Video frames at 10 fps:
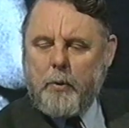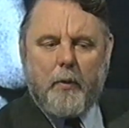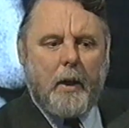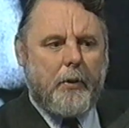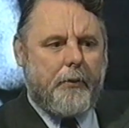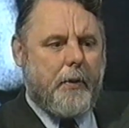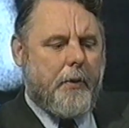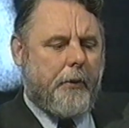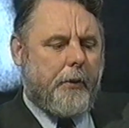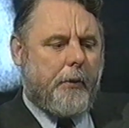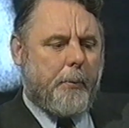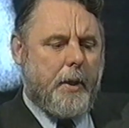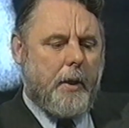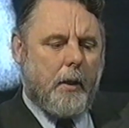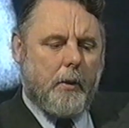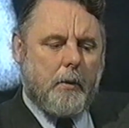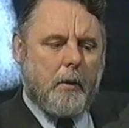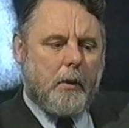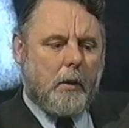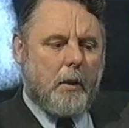find a synthesis within
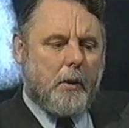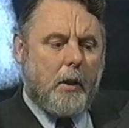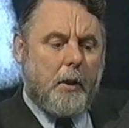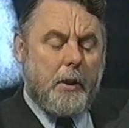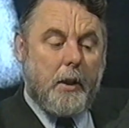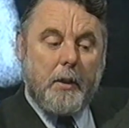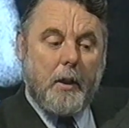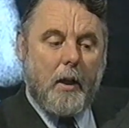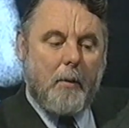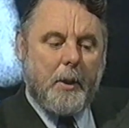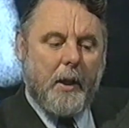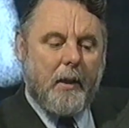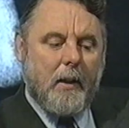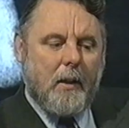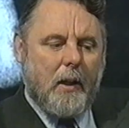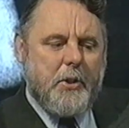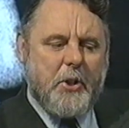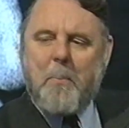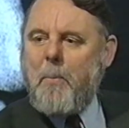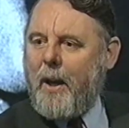and a harmony. And
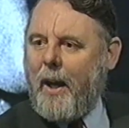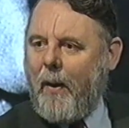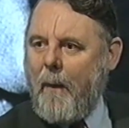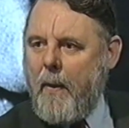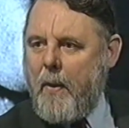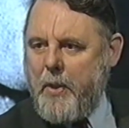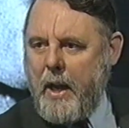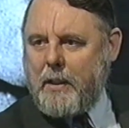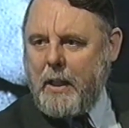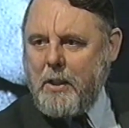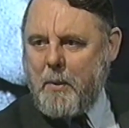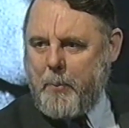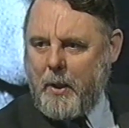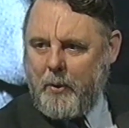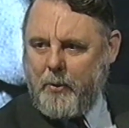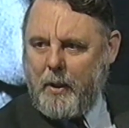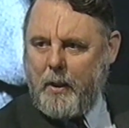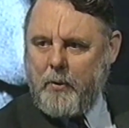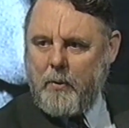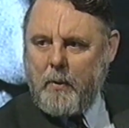somehow that inner
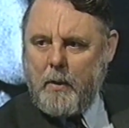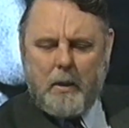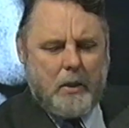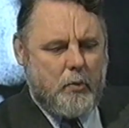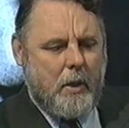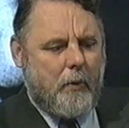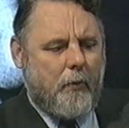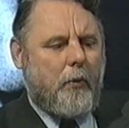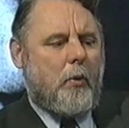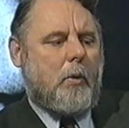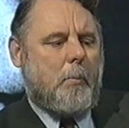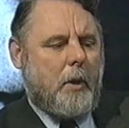process is transformed